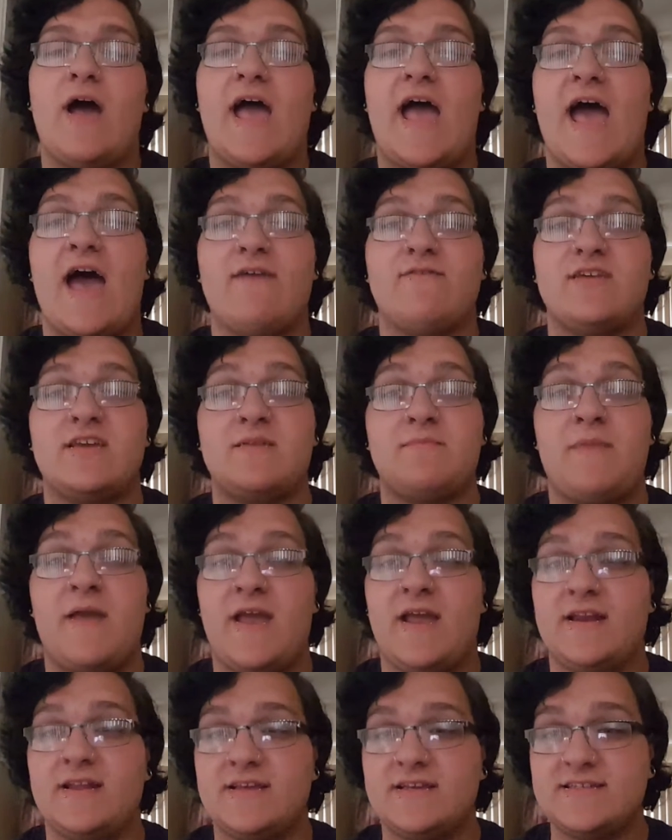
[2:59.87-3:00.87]
having
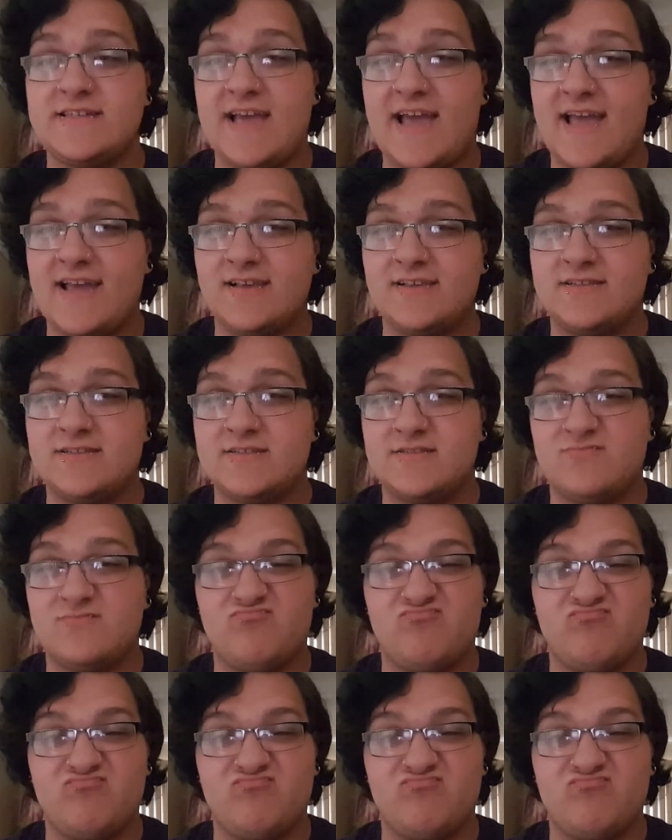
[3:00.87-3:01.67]
panic attacks.